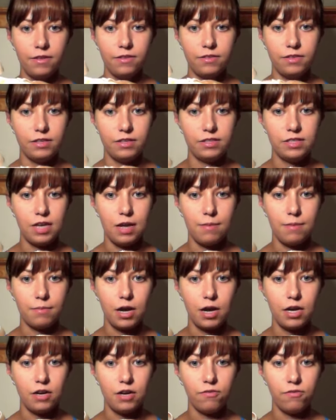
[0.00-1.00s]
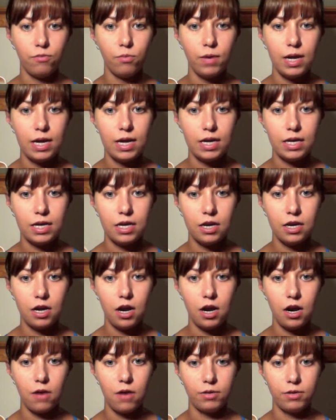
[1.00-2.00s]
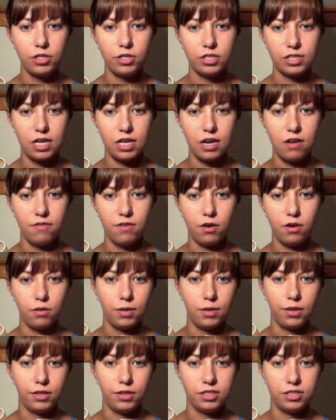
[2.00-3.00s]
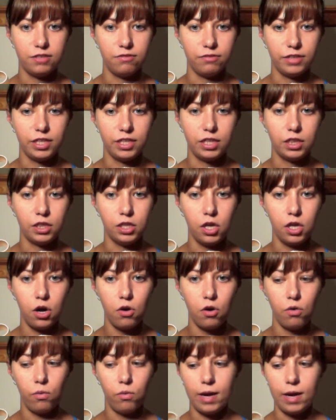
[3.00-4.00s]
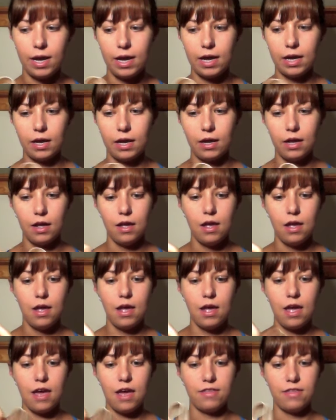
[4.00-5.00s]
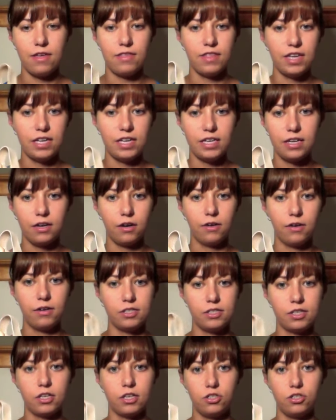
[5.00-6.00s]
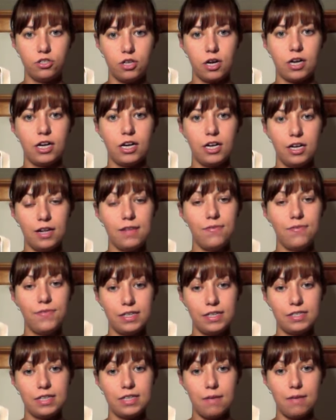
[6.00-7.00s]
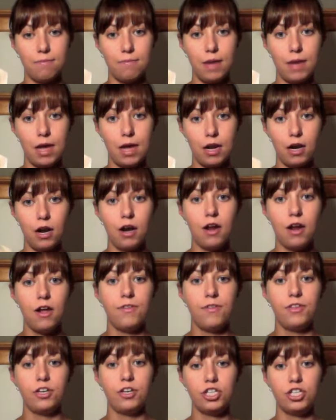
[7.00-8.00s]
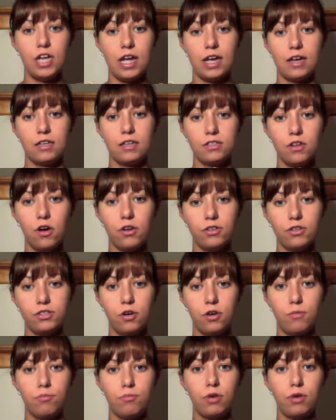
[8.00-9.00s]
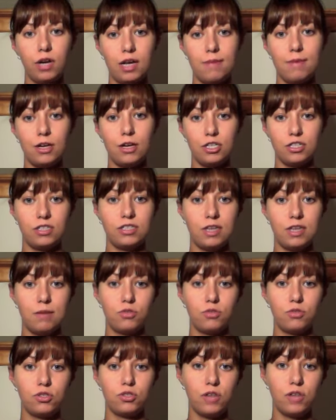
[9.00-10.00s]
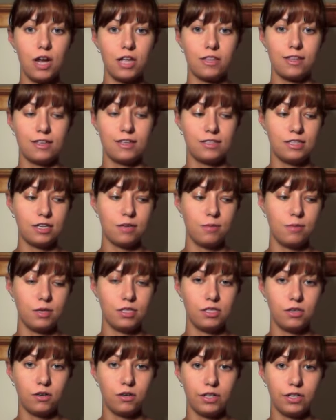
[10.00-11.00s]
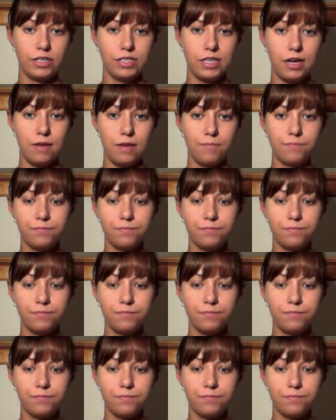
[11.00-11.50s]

the same kind of wing here, which is kind of a relatively low wing, and then the heel is constructed in the same manner. The shank is also pretty much the same strength as the Capezio Glisse.